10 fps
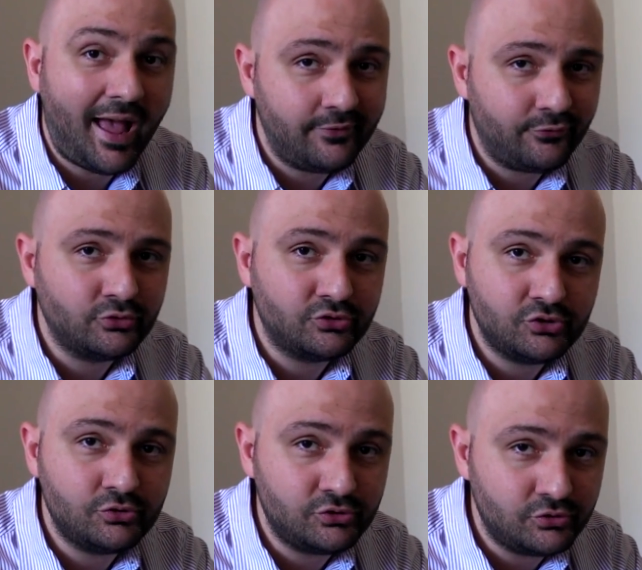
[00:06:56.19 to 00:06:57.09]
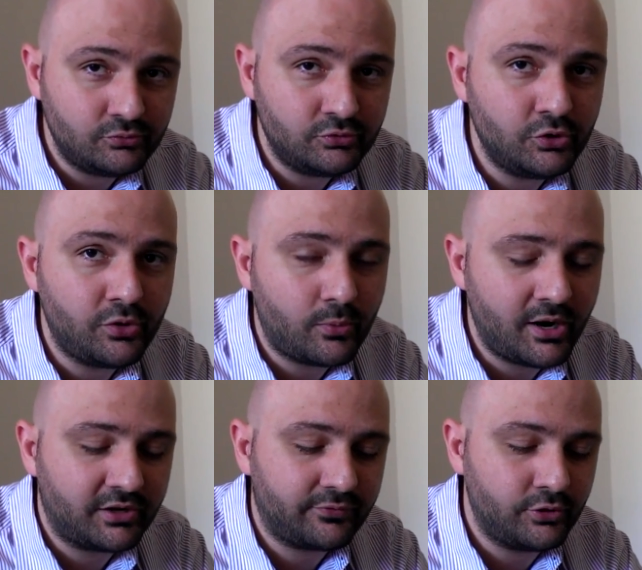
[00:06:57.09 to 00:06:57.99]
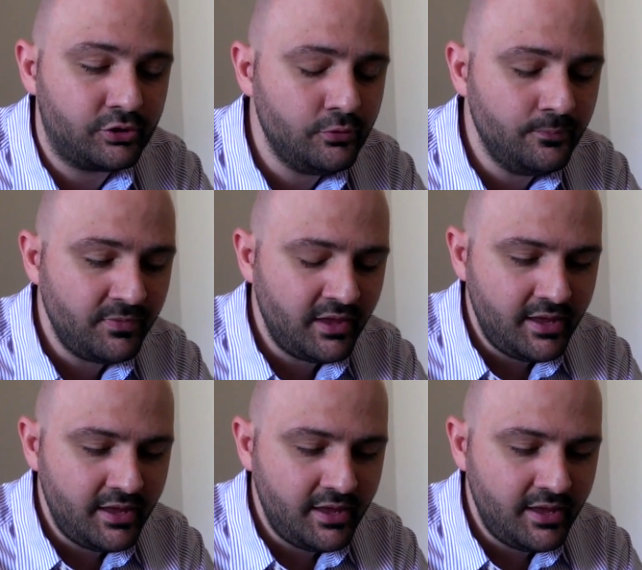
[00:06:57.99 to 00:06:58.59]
iPhone to do the work for you,